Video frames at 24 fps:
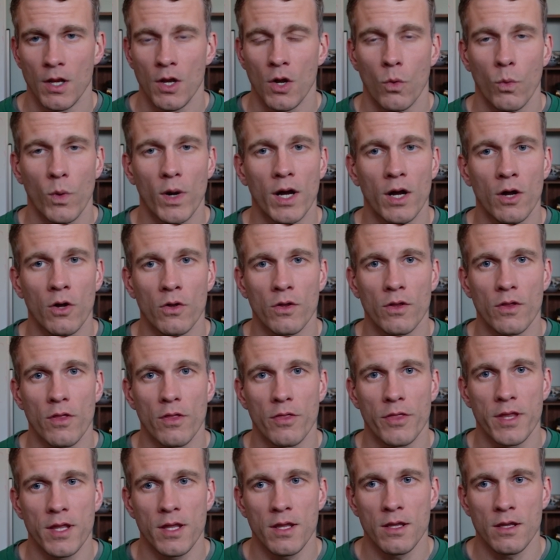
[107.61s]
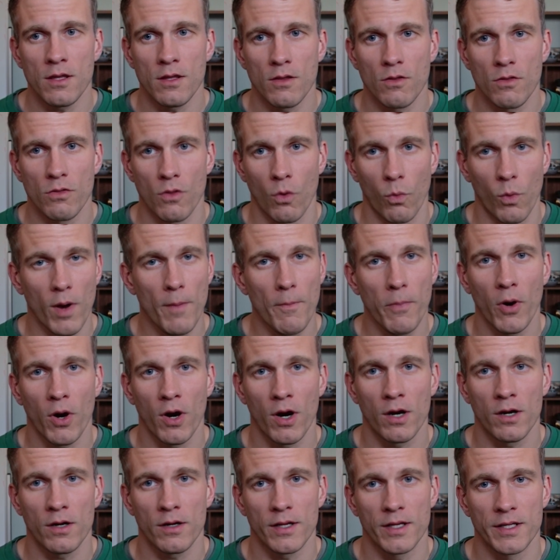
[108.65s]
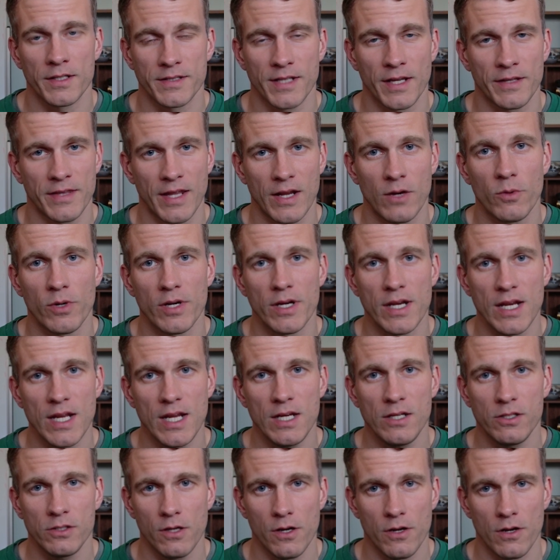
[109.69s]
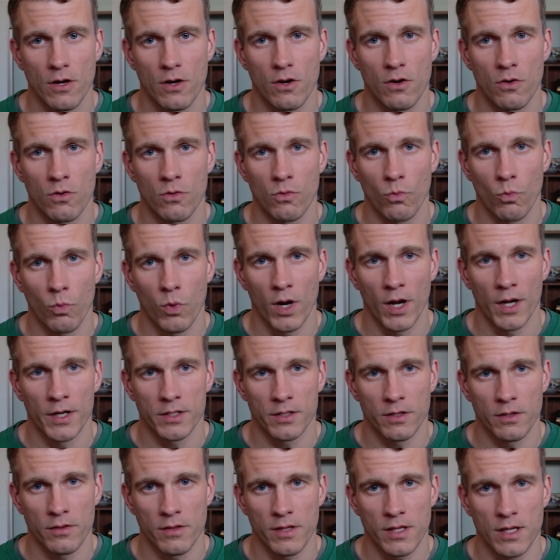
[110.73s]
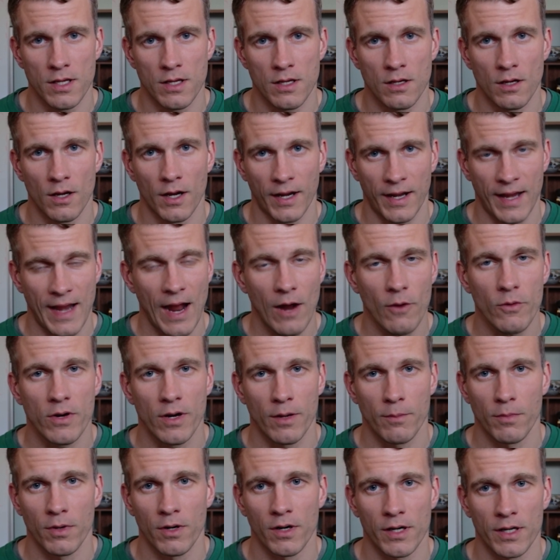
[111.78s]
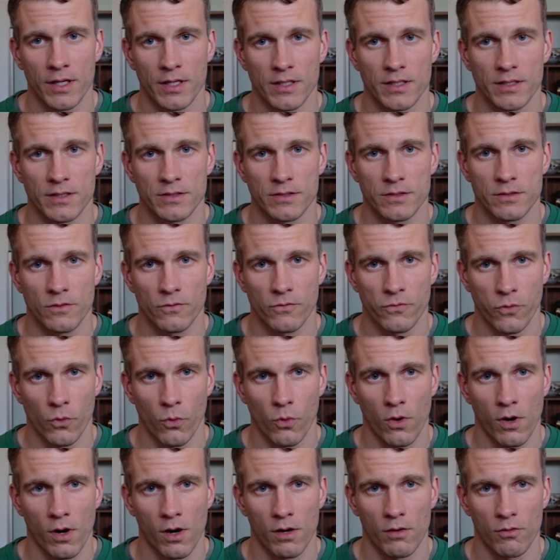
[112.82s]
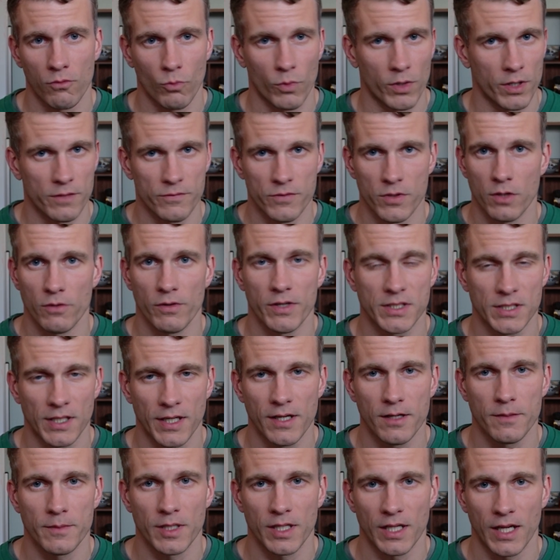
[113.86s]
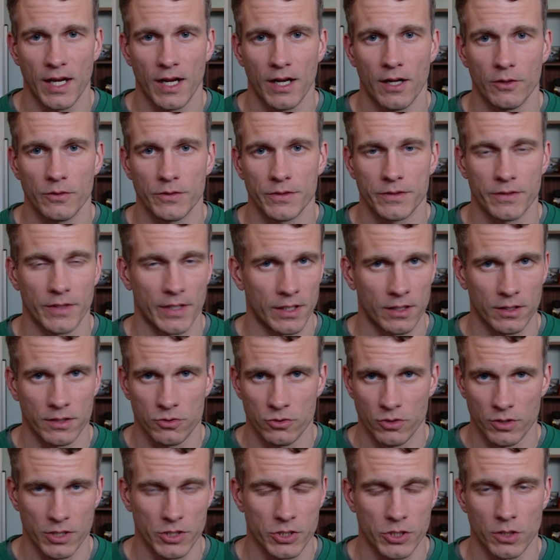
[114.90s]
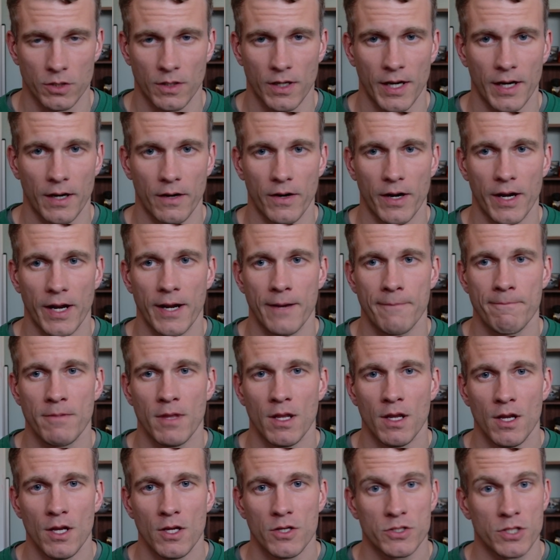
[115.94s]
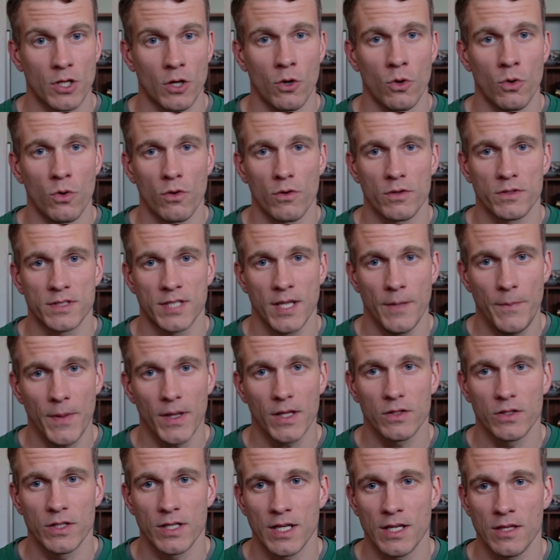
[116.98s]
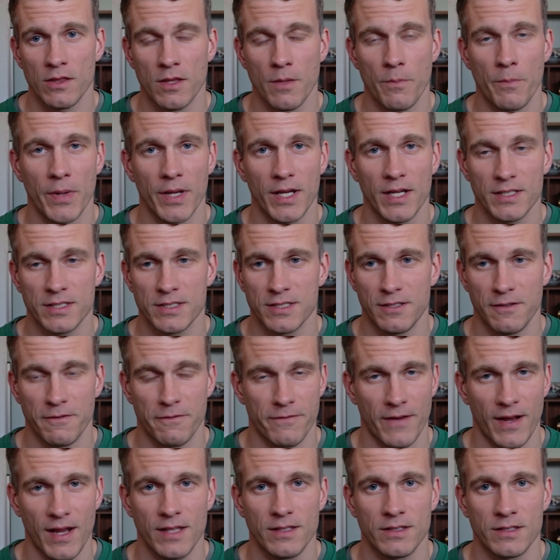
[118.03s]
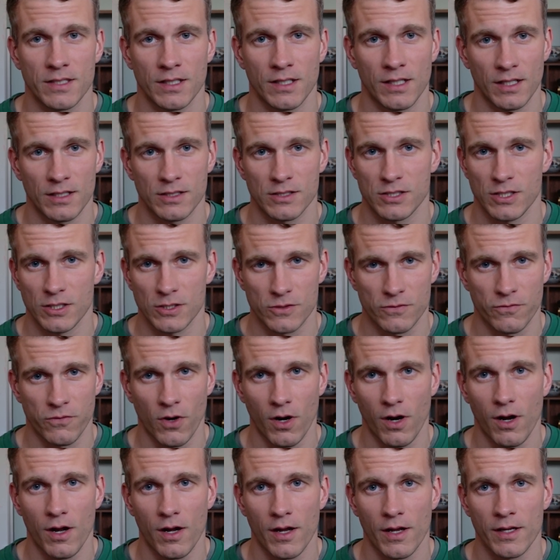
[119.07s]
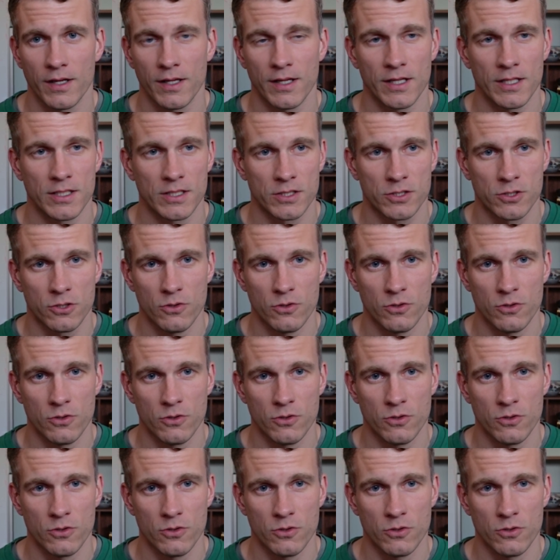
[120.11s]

Well, the one part is that they would need to know what the account number is for one of your retirement accounts, like a traditional IRA. So typically, the biggest defense against this fraud is to